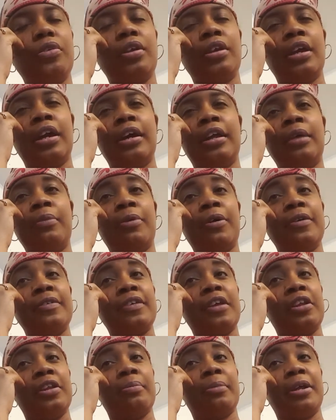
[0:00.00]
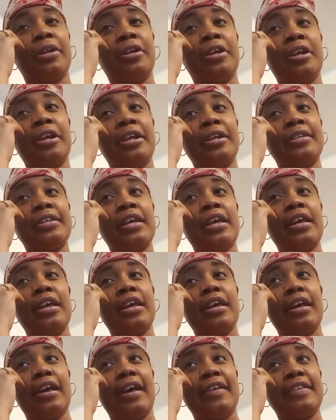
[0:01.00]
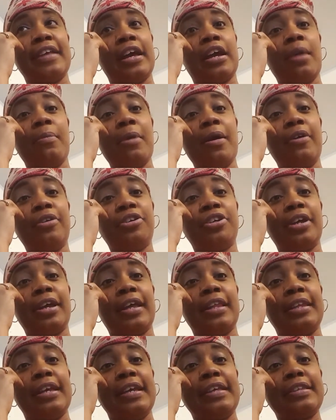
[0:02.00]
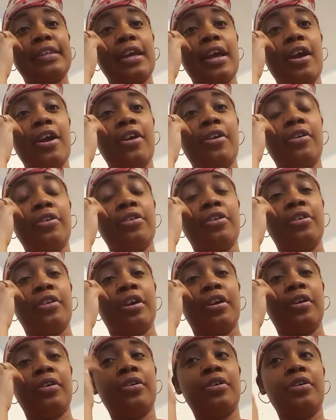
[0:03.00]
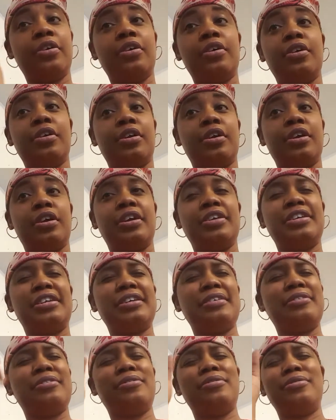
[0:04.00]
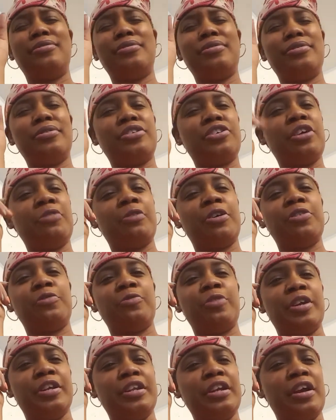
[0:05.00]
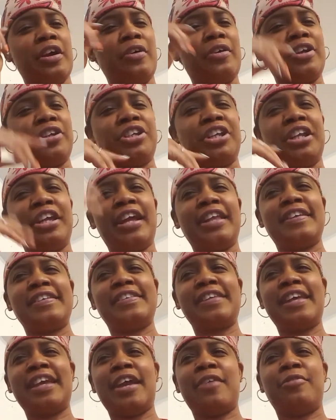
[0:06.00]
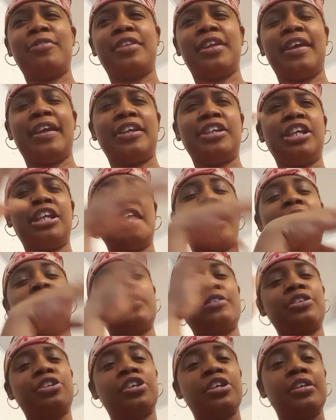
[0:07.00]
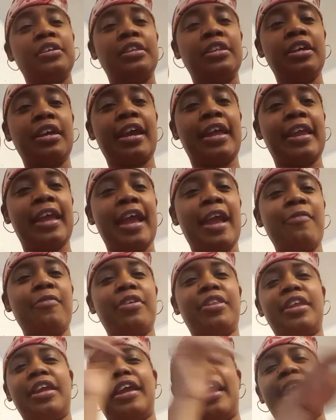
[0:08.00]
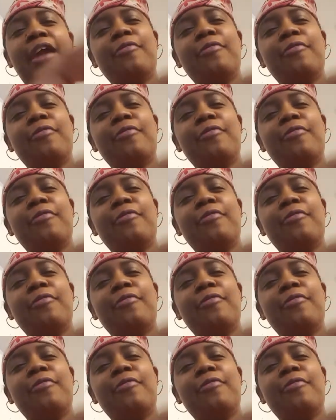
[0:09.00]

y'all, that boy's getting on my nerves. I was like, "Come on, Chunky, let's go." You know, she she wasn't ready to go because she didn't get to see everything. She liked to look at everything,